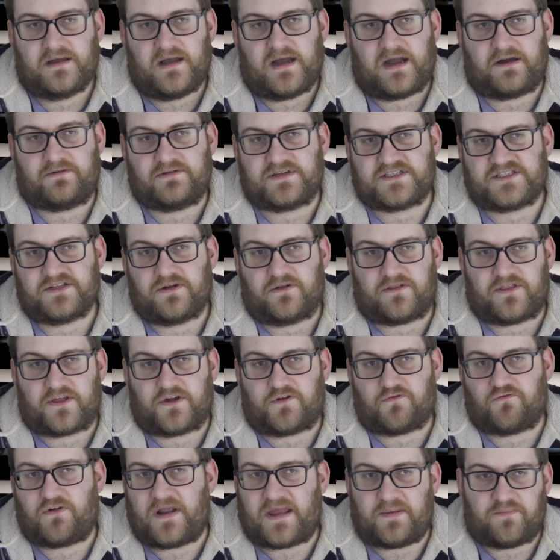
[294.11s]
how it's not the
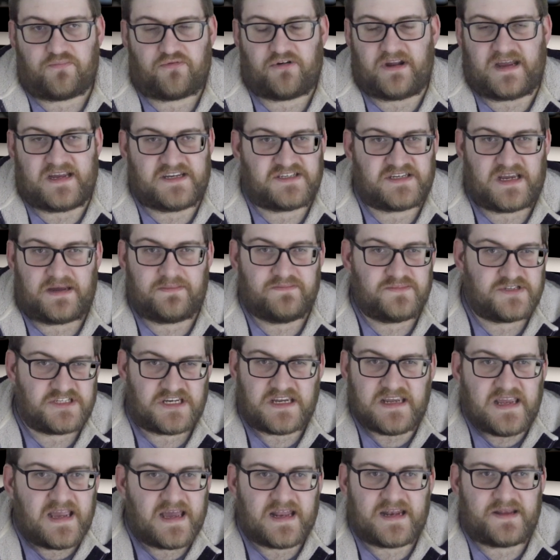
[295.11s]
great British
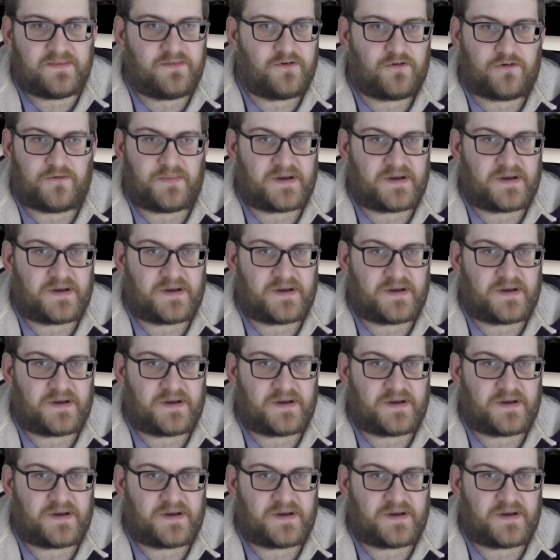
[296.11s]
MG anymore